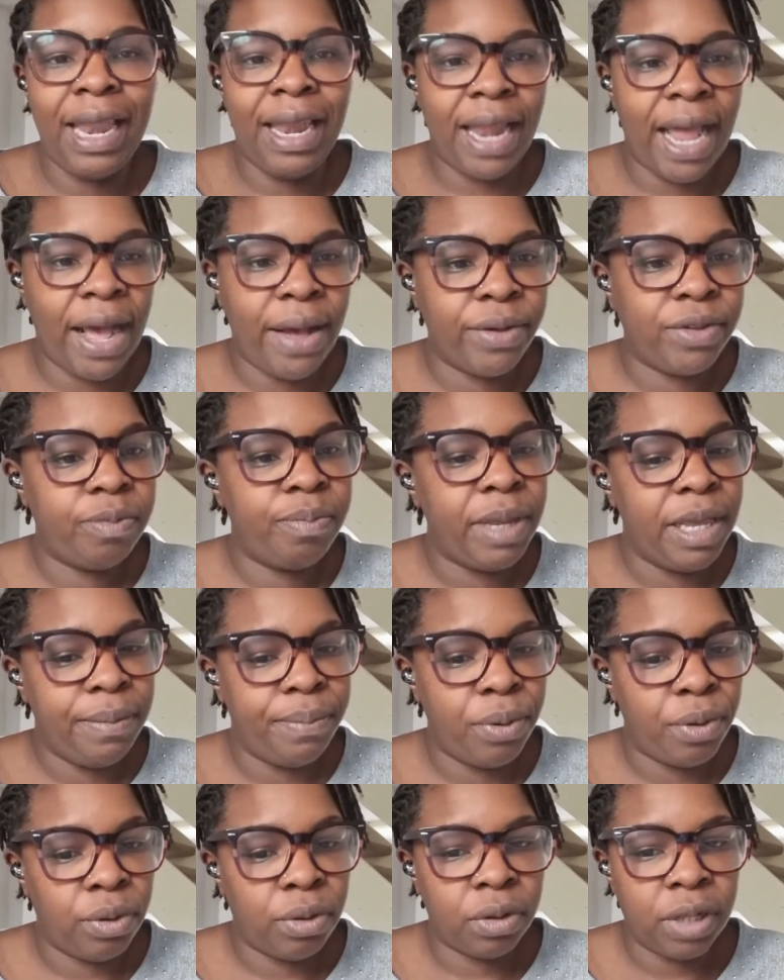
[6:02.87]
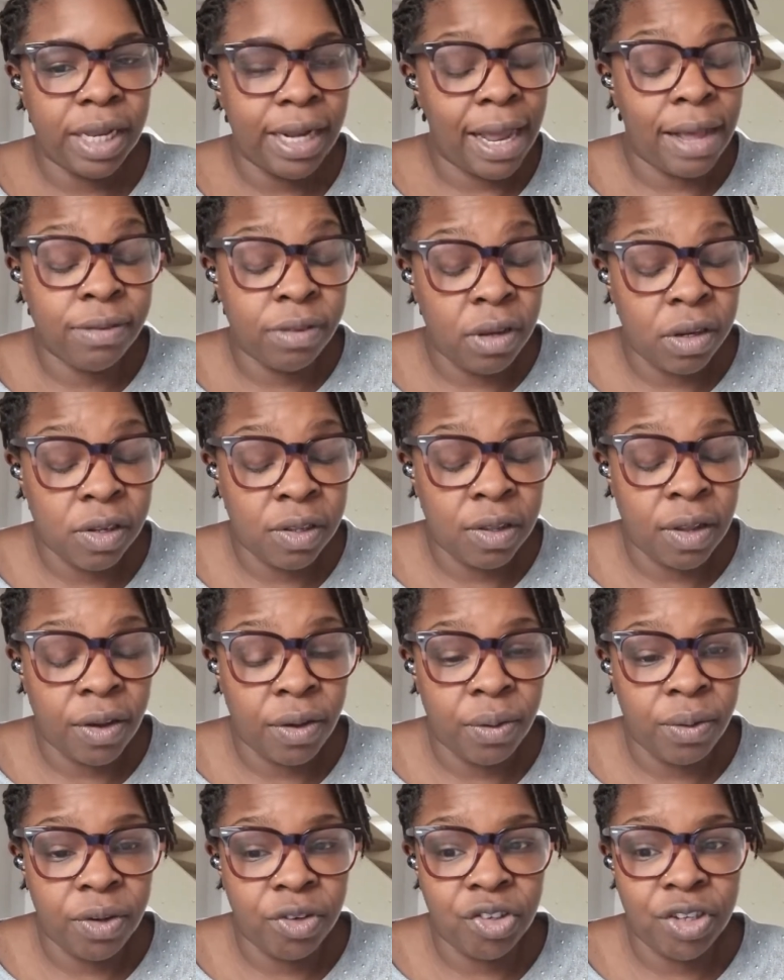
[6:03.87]
allows
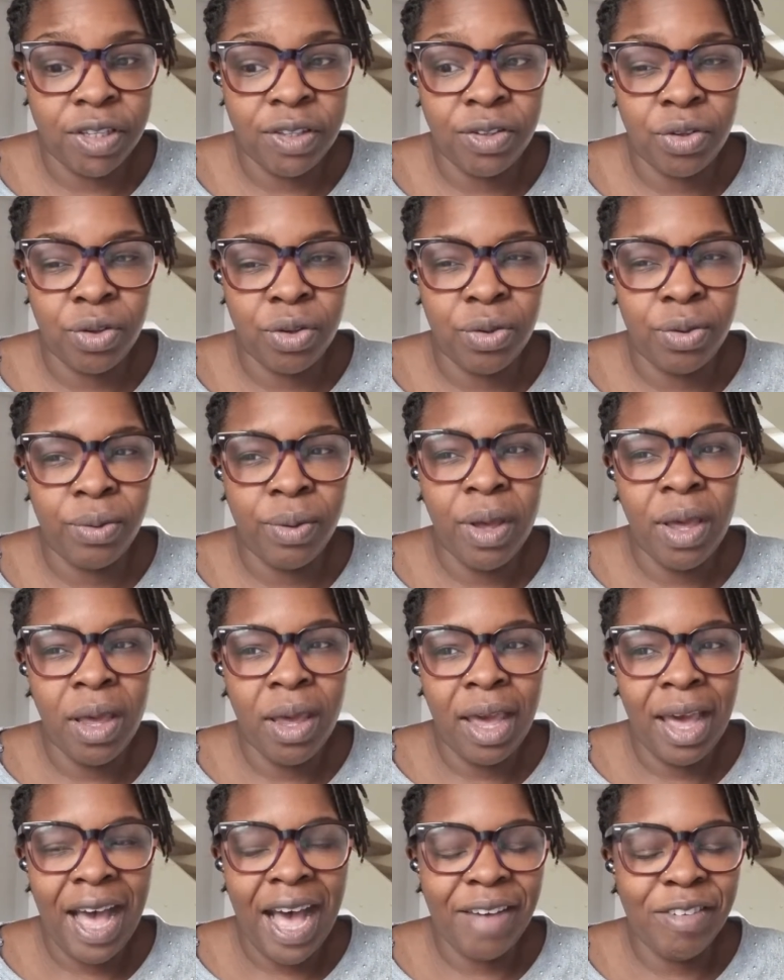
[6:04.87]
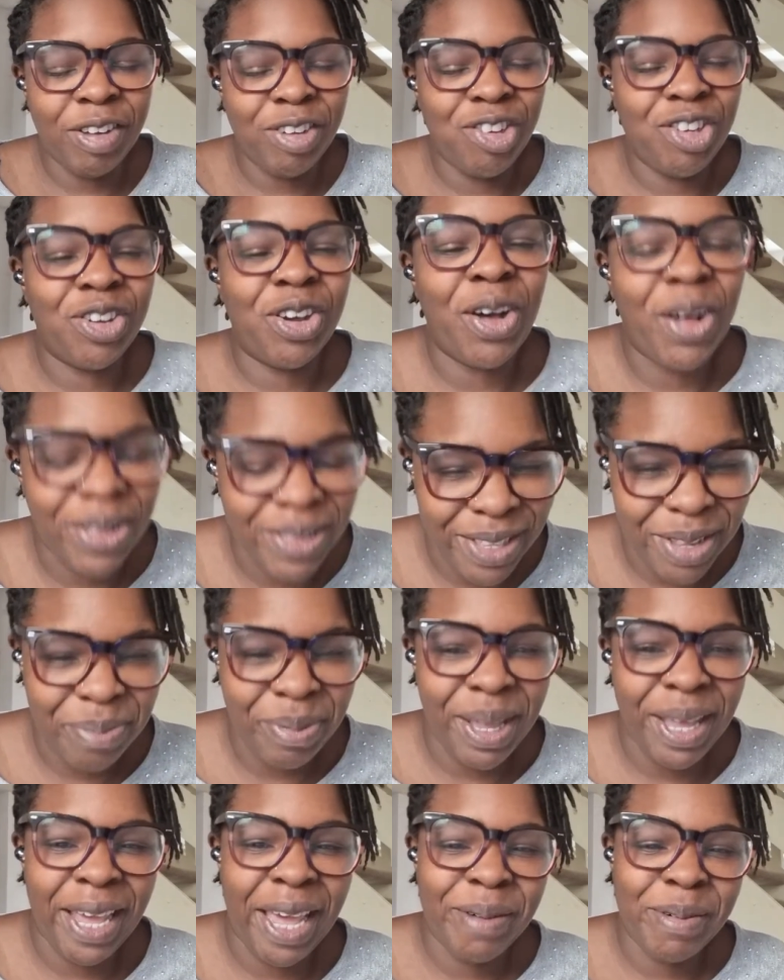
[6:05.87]
psychologists to have a chance at
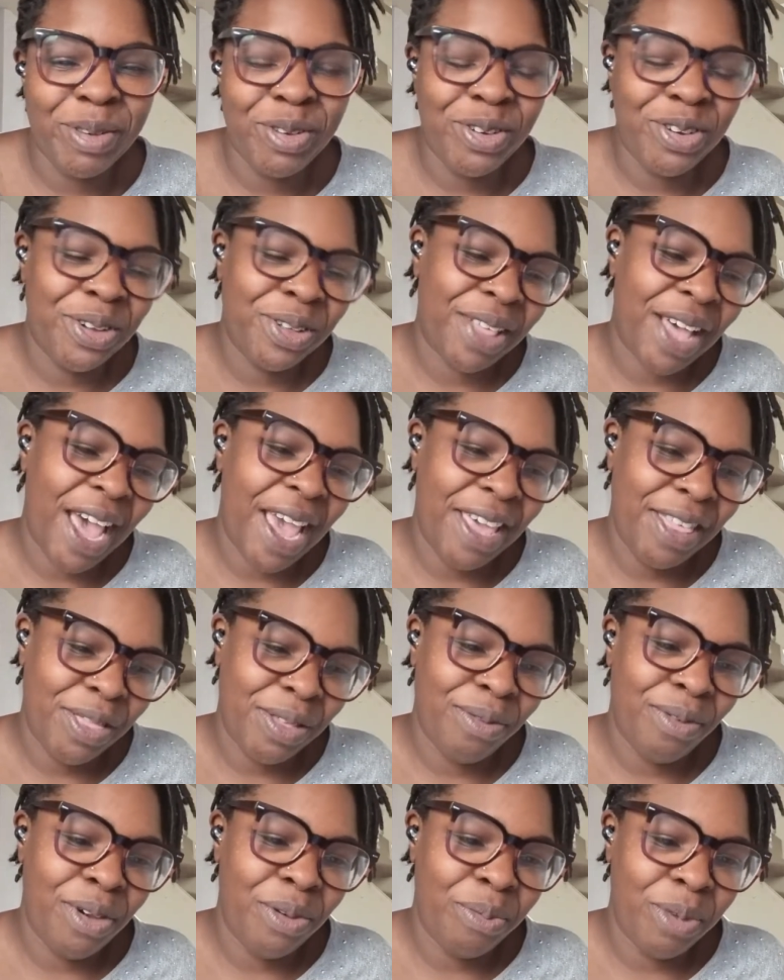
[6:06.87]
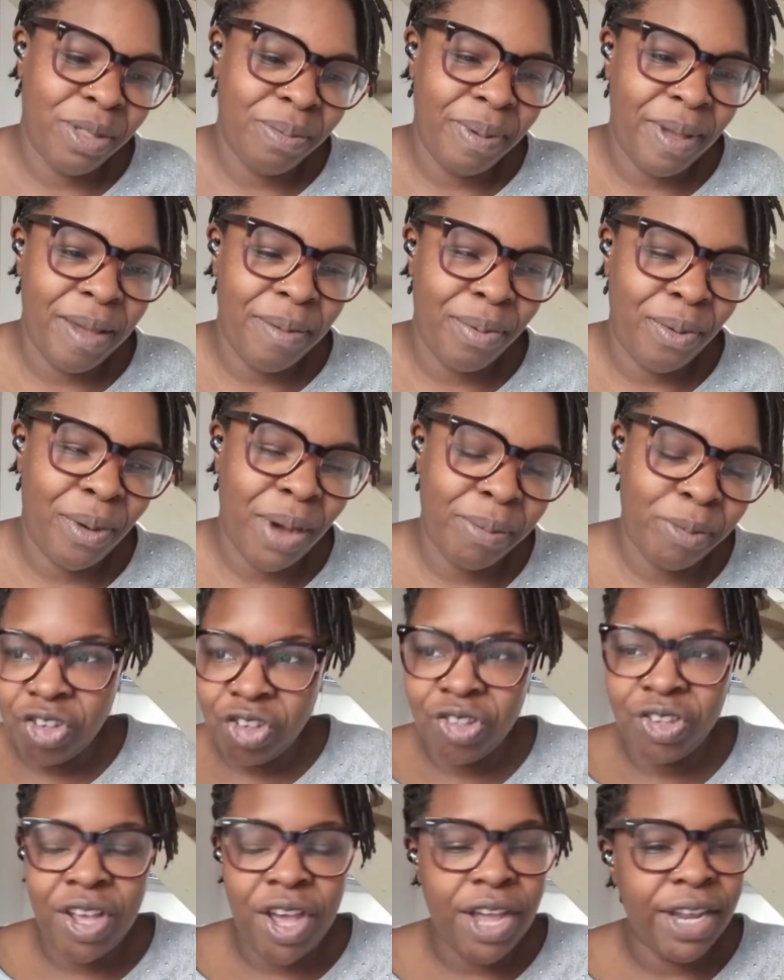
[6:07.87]
being able to do that in the room with people. I'm
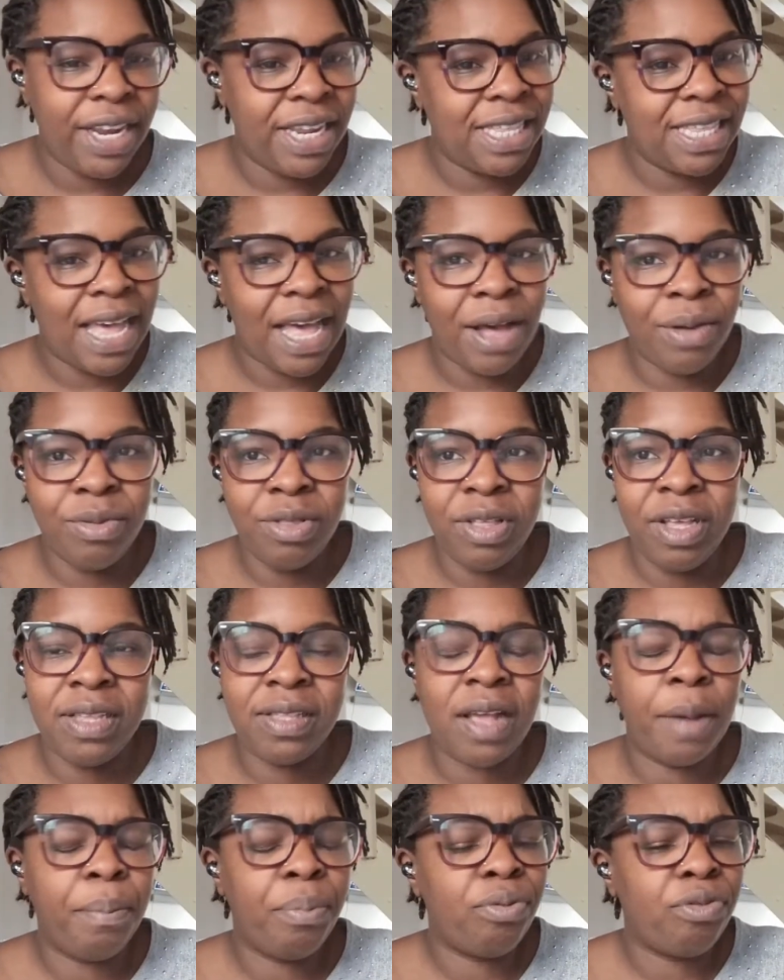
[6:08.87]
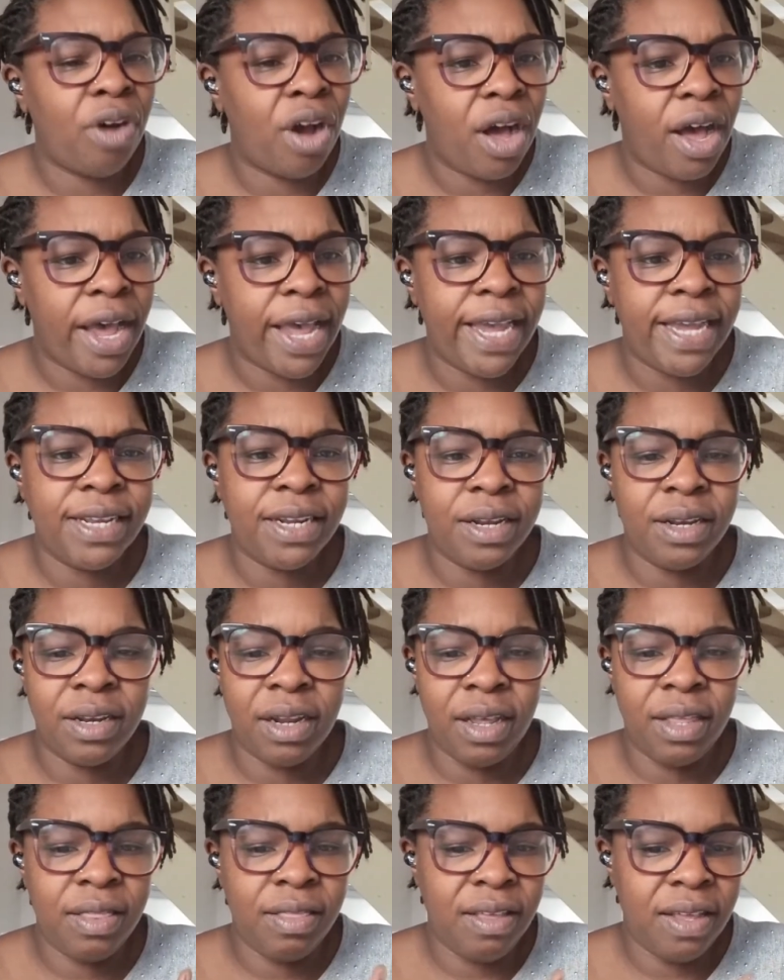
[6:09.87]
just turning down things like pride
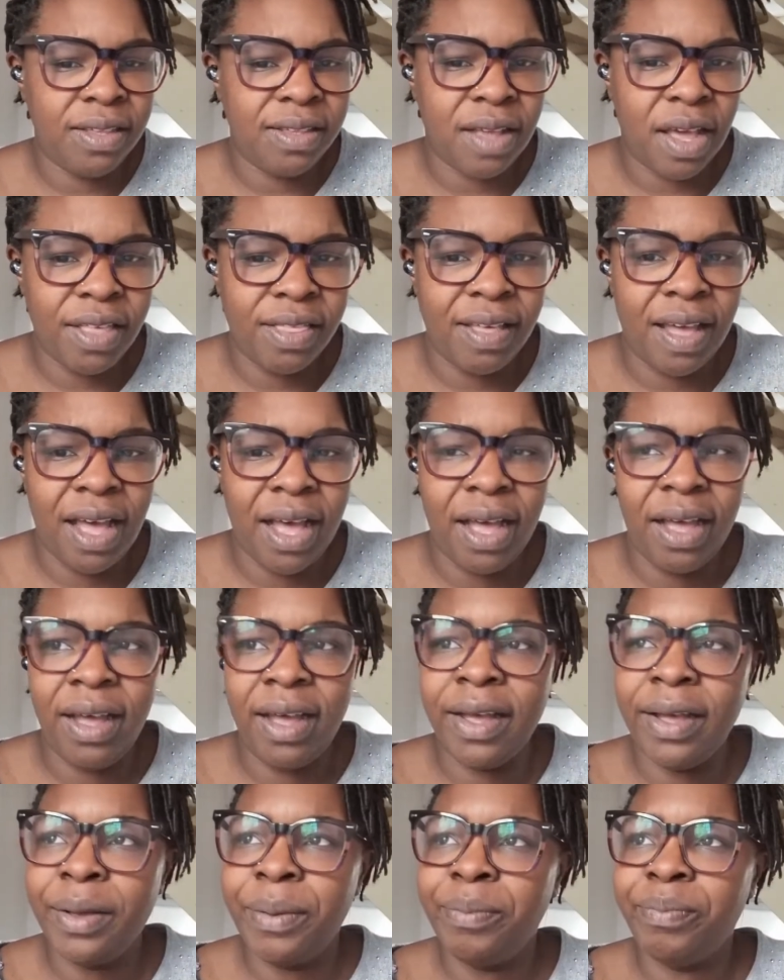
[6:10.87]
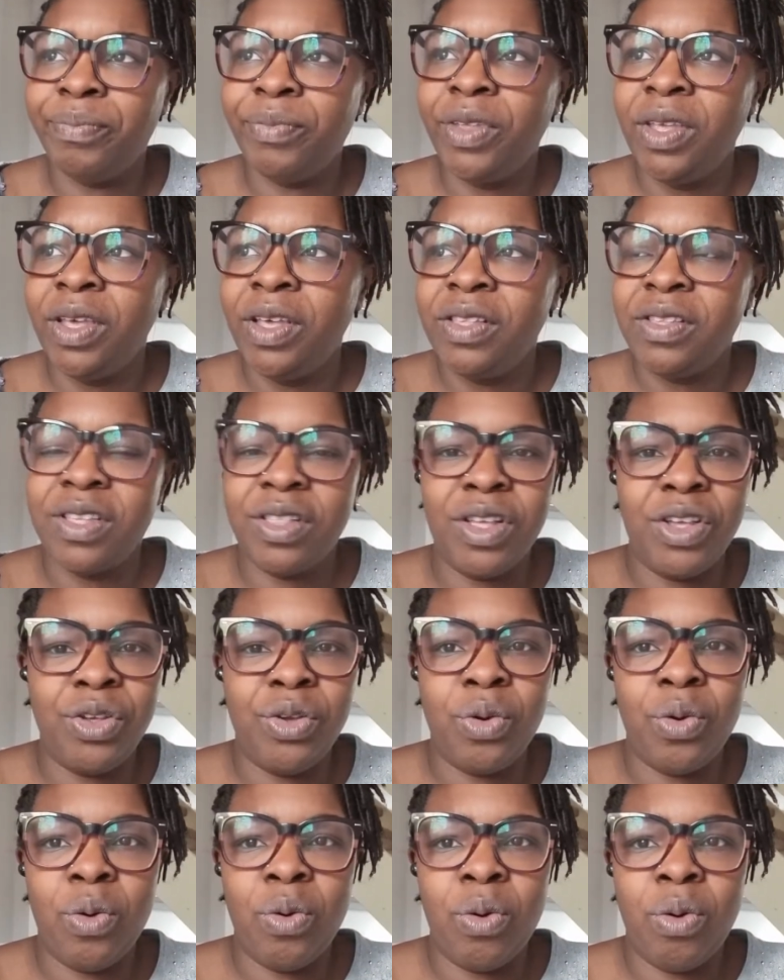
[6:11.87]
and things like that, so that
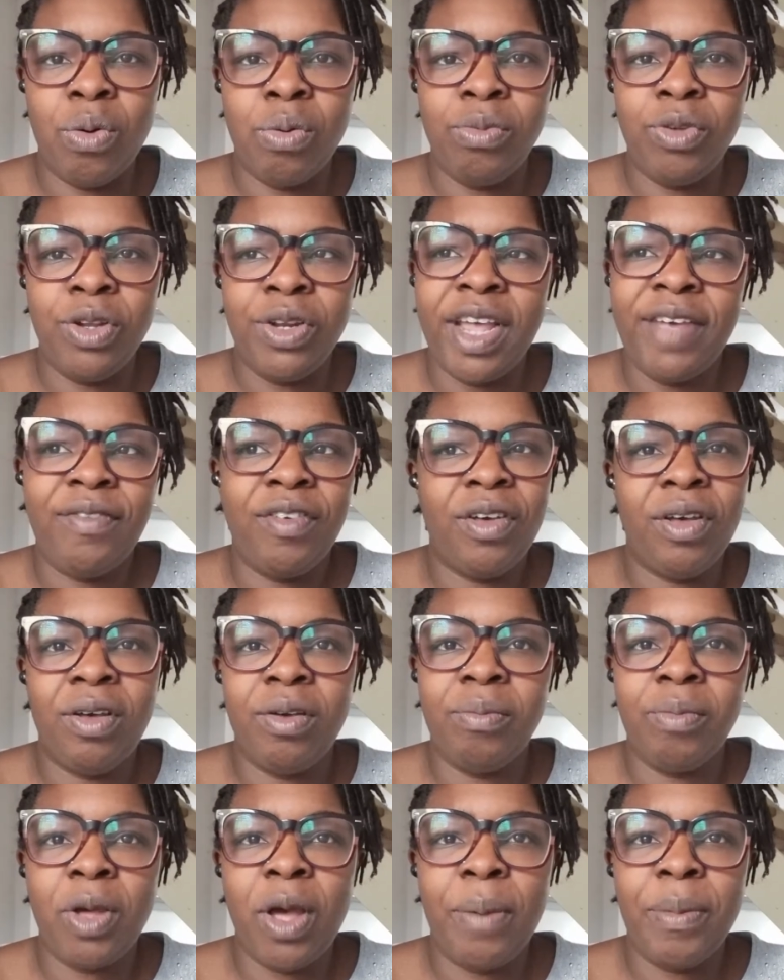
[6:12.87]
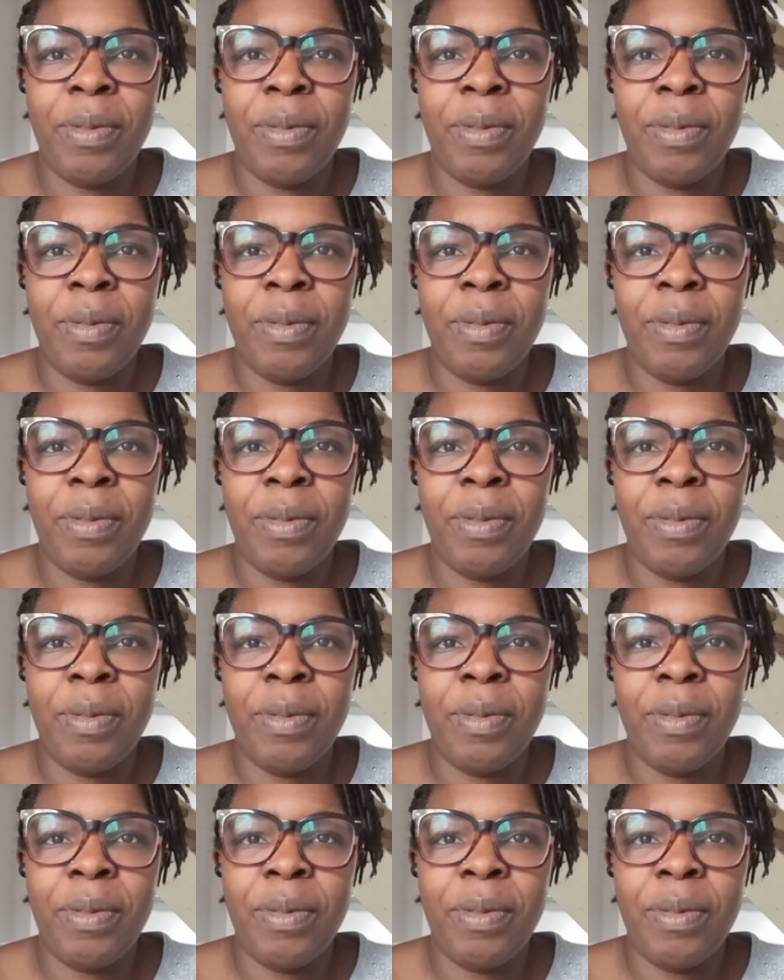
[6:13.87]
you're never